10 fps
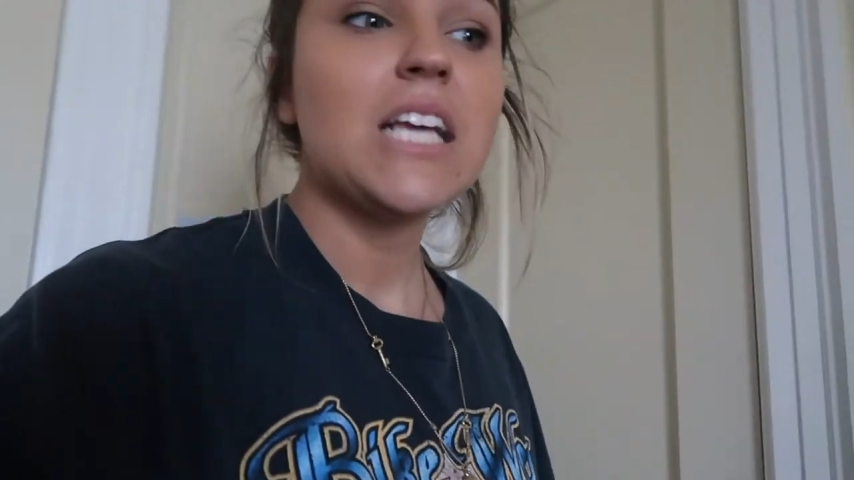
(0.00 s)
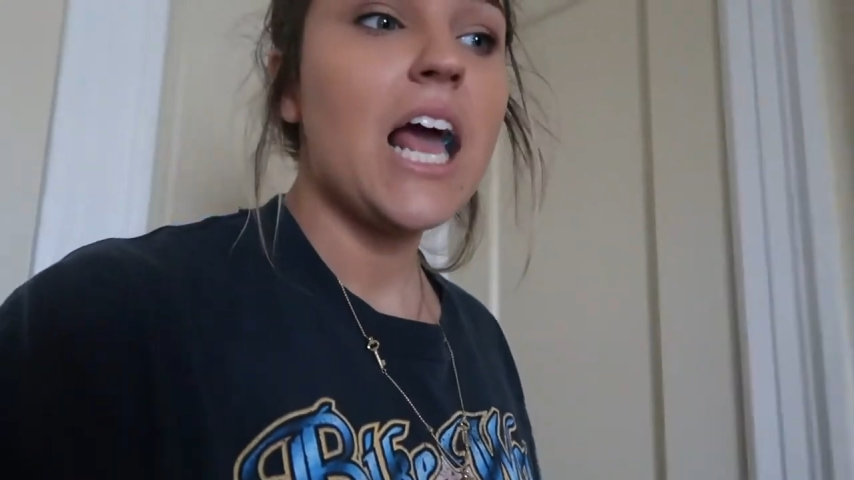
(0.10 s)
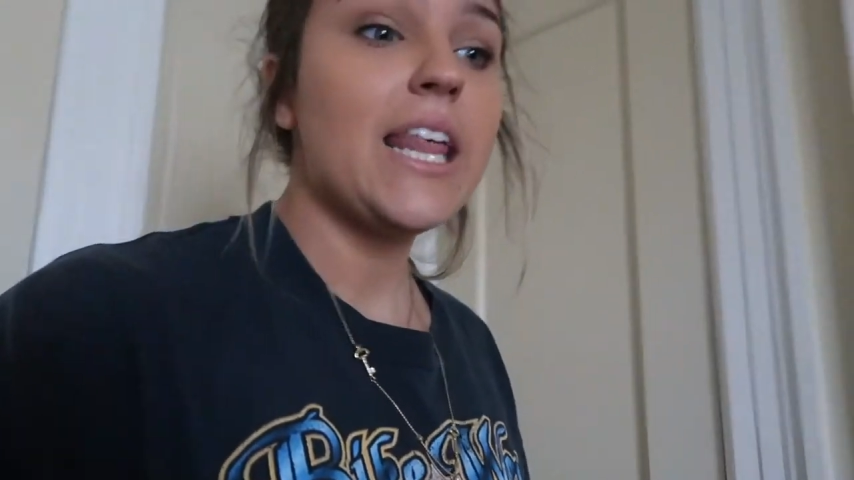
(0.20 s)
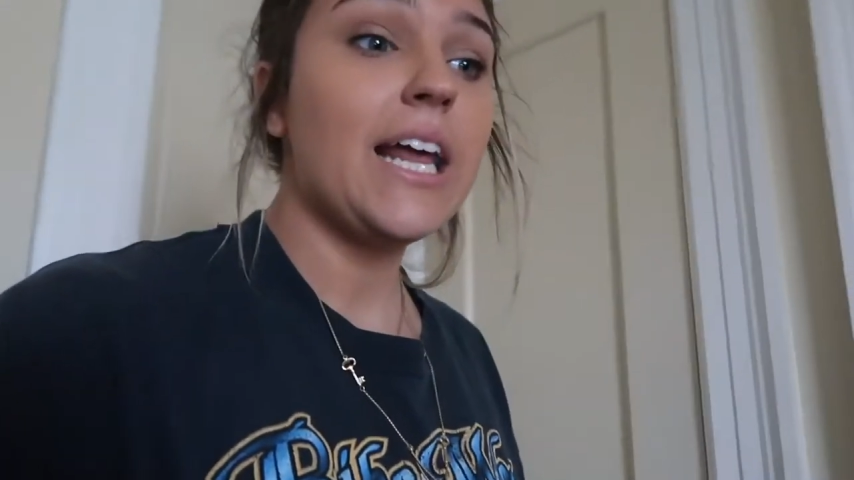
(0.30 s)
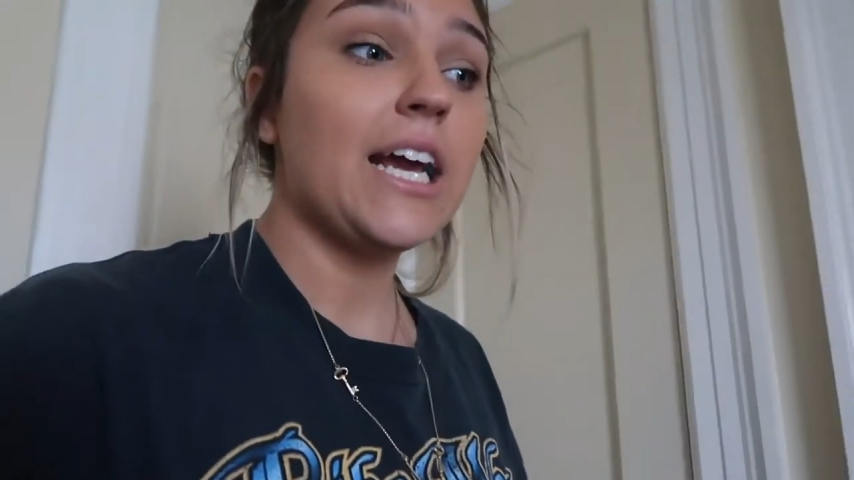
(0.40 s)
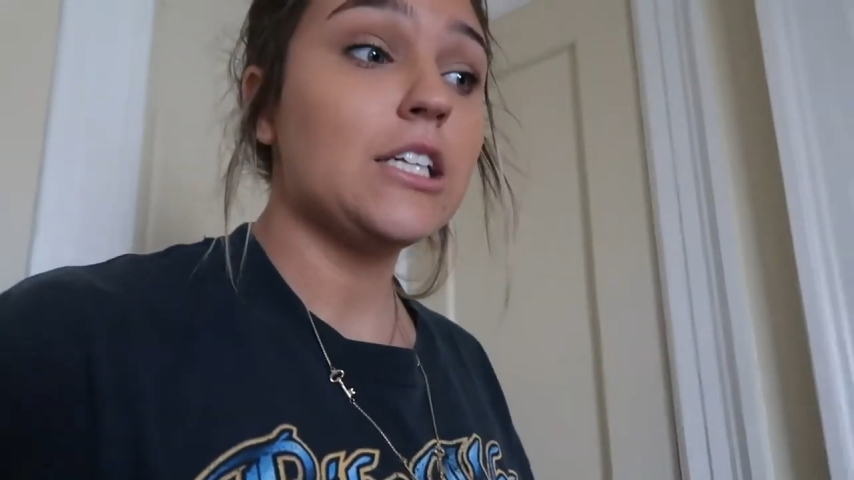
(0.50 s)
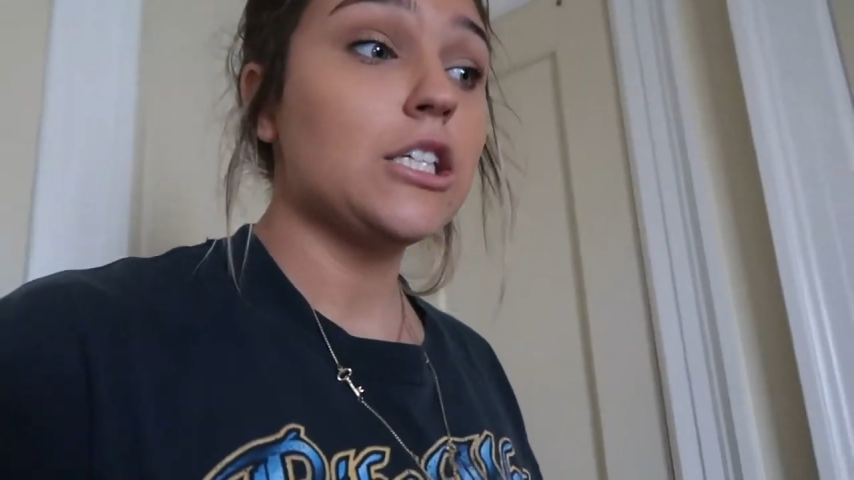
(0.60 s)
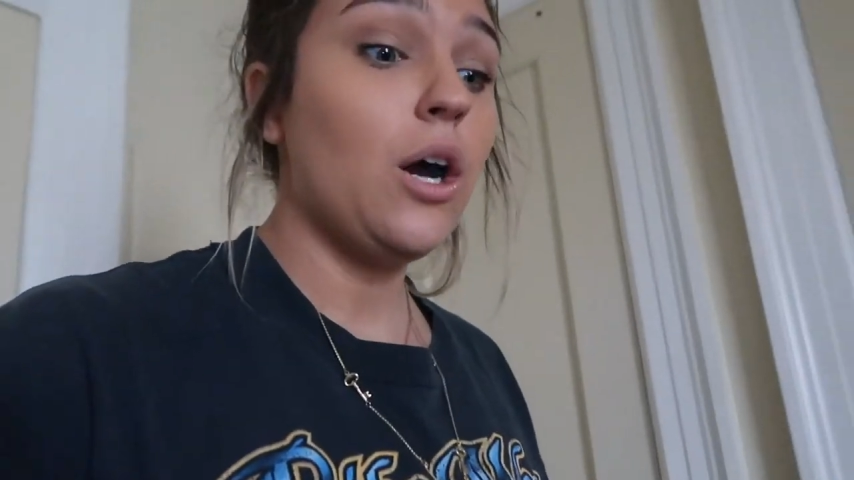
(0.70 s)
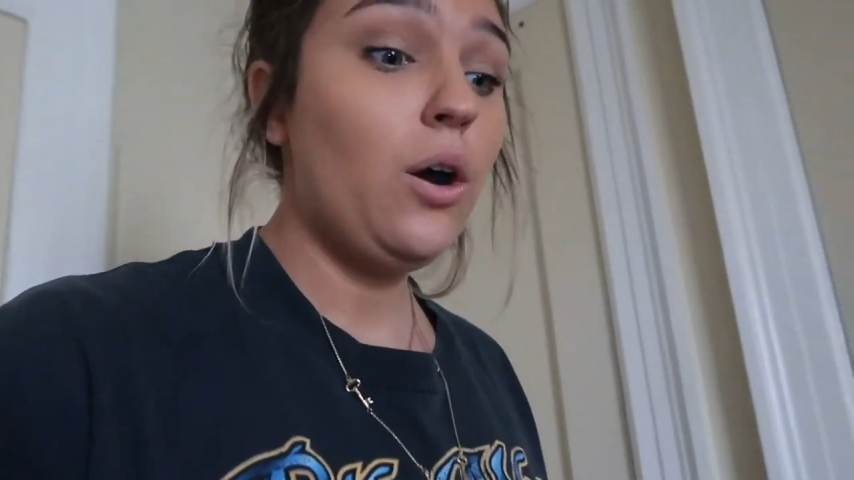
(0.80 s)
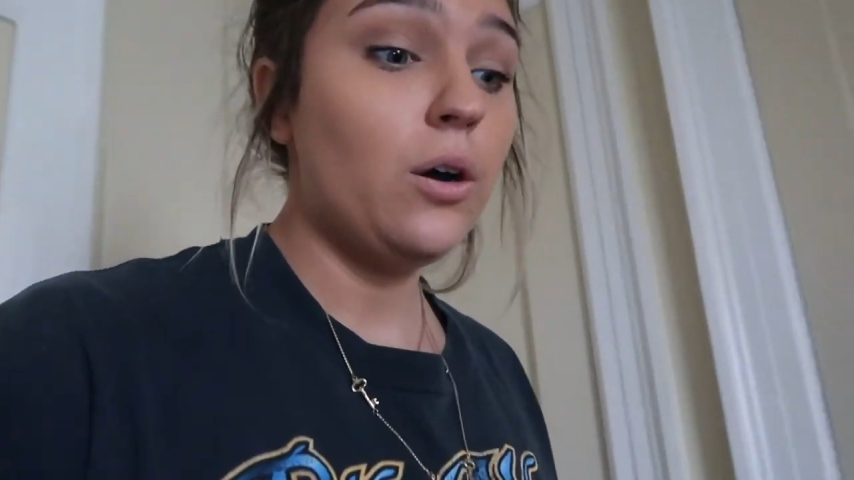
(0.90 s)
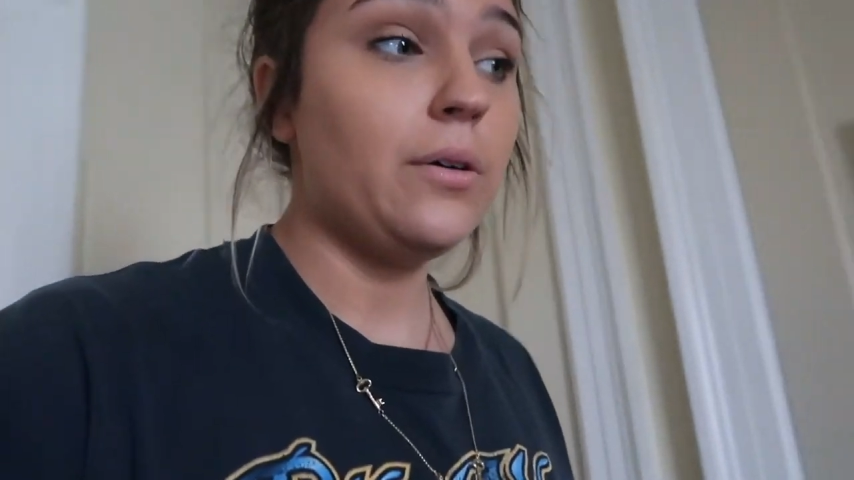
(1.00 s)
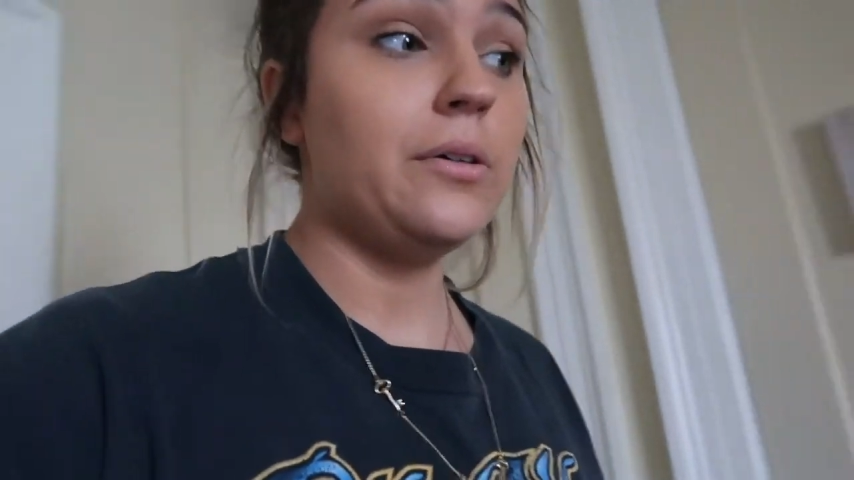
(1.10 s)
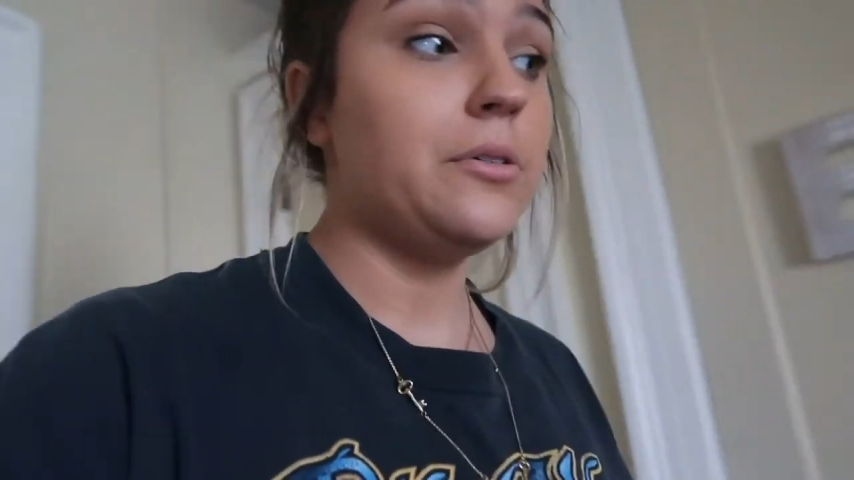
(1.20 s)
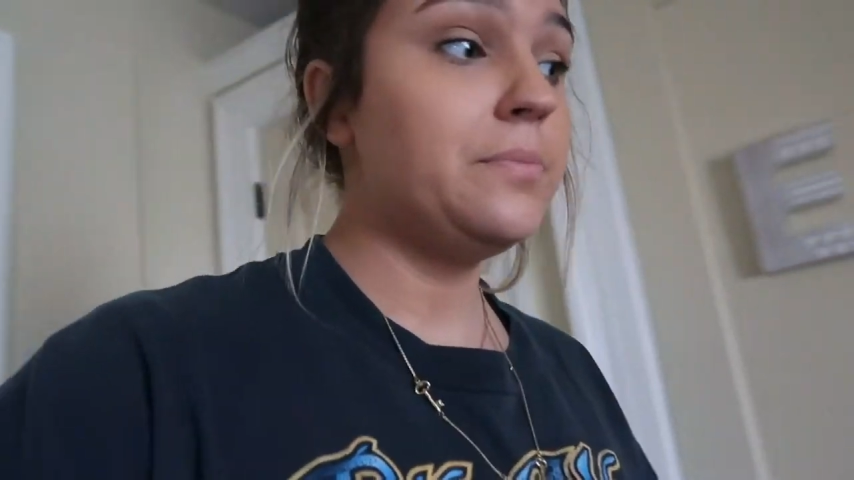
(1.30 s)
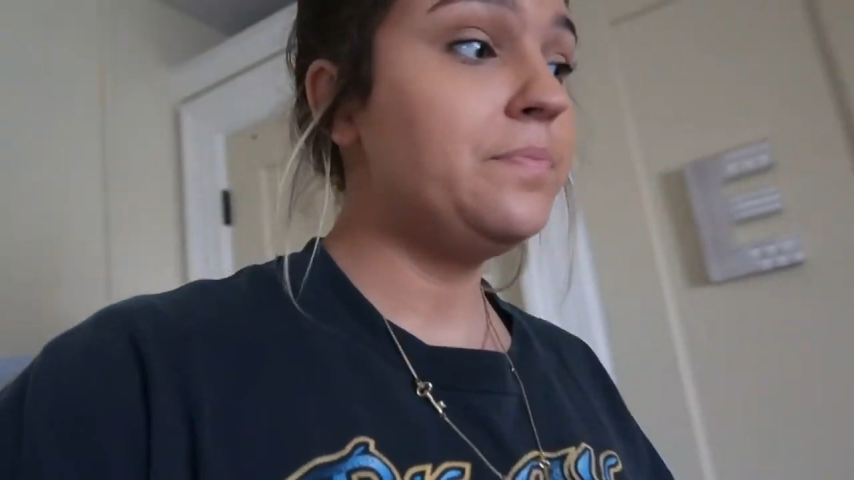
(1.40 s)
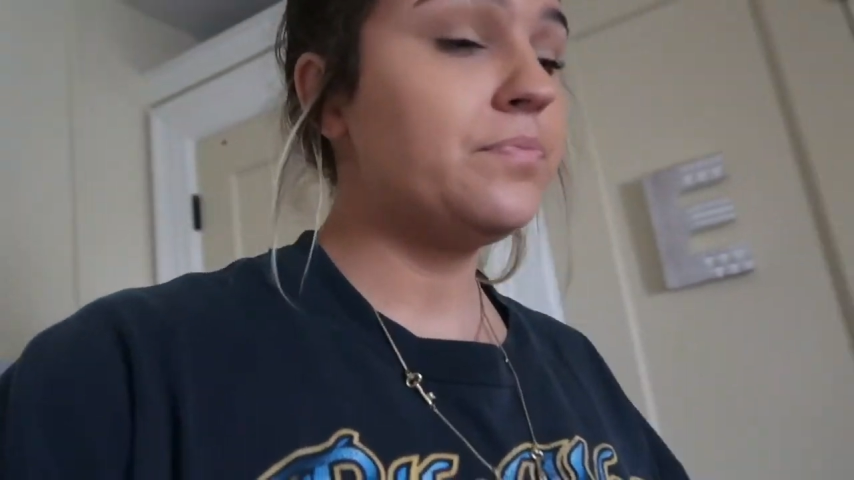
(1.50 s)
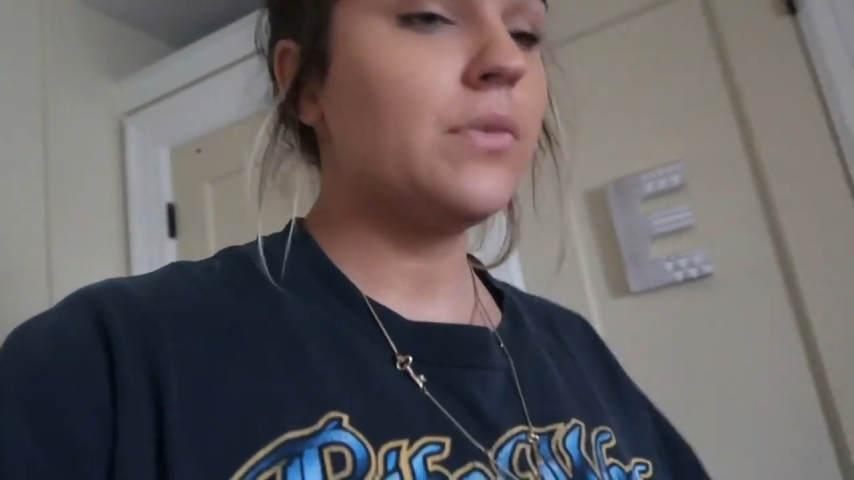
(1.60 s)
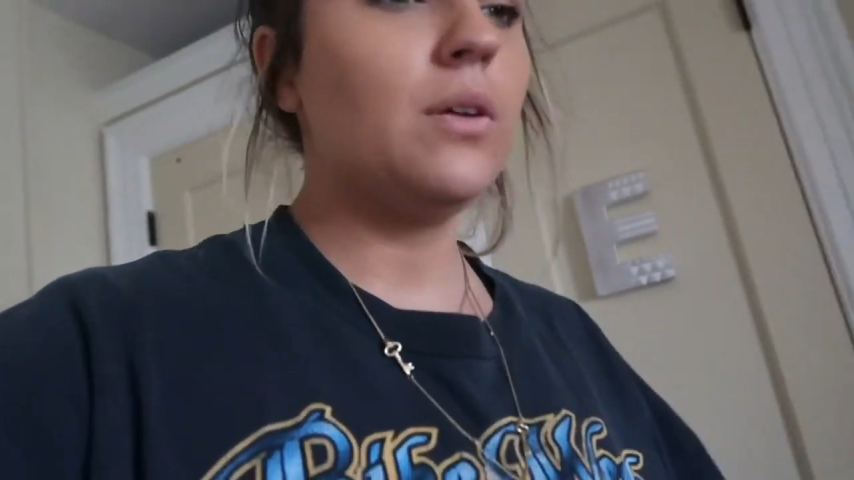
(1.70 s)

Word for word: And I get to go home,